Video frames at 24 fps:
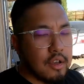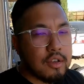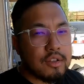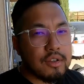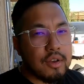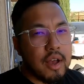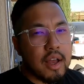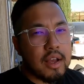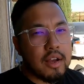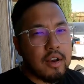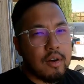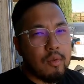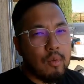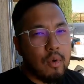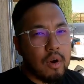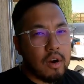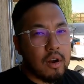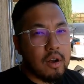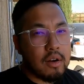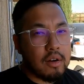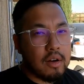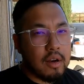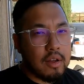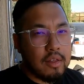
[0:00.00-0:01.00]
so I could work
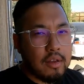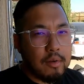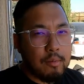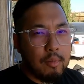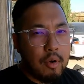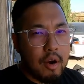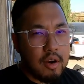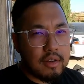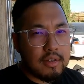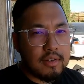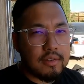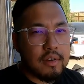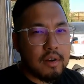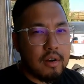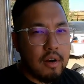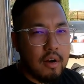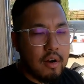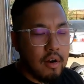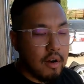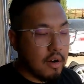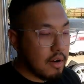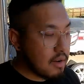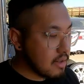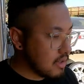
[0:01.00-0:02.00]
on other parts of the
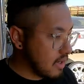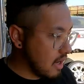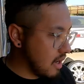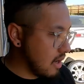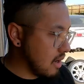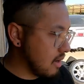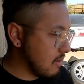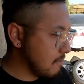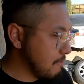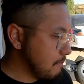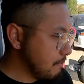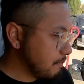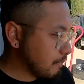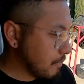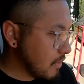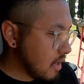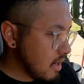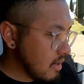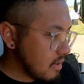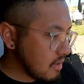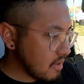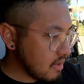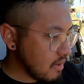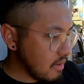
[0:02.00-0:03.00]
cars. And
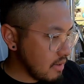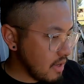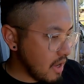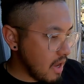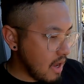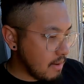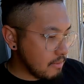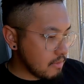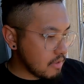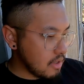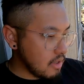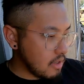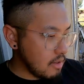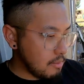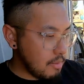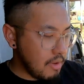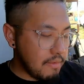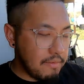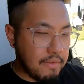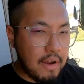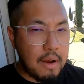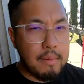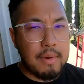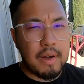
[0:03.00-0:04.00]
so yeah, I'm just gonna be
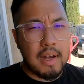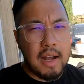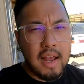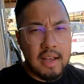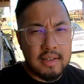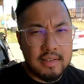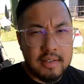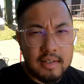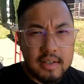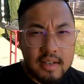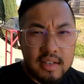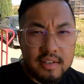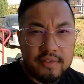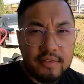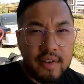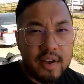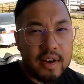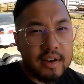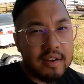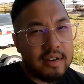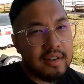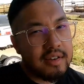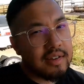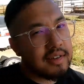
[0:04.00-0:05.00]
fiberglassing these
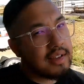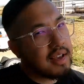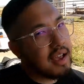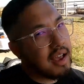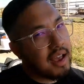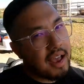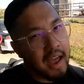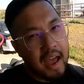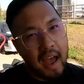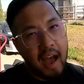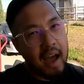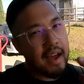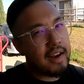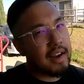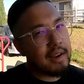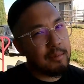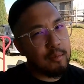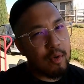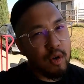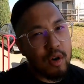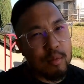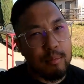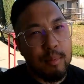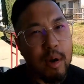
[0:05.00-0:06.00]
fenders, adding
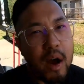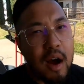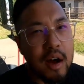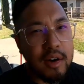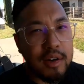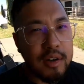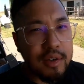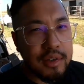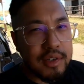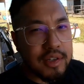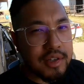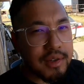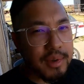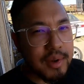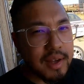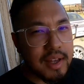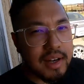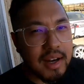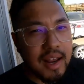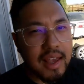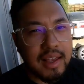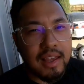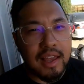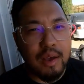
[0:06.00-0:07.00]
more Bondo to
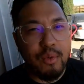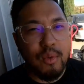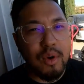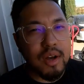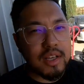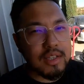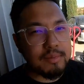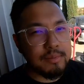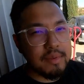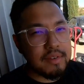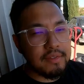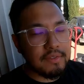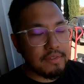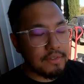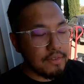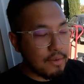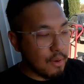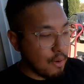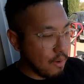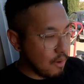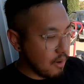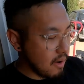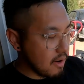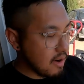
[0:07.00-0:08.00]
it like it was
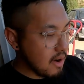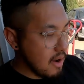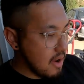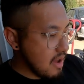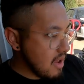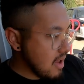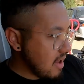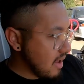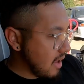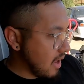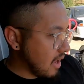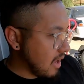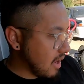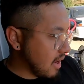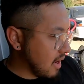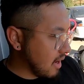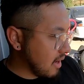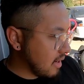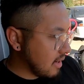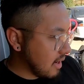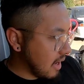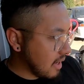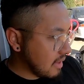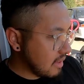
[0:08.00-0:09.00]
before.
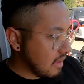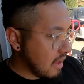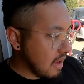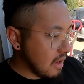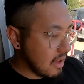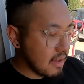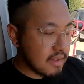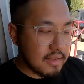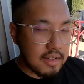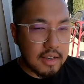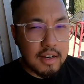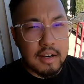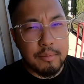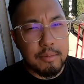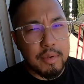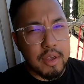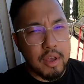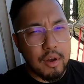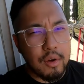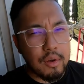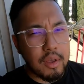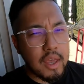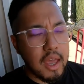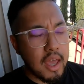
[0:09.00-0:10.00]
And I think it's gonna
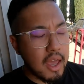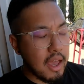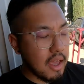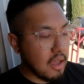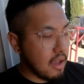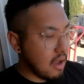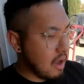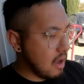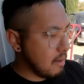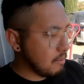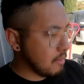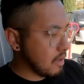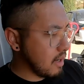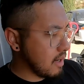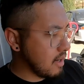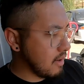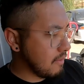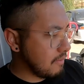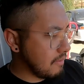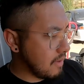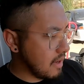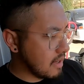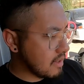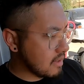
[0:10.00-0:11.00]
be okay. I'm gonna
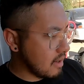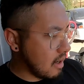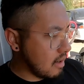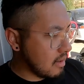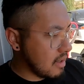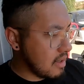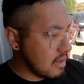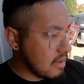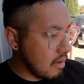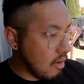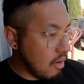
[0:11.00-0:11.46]
fix all these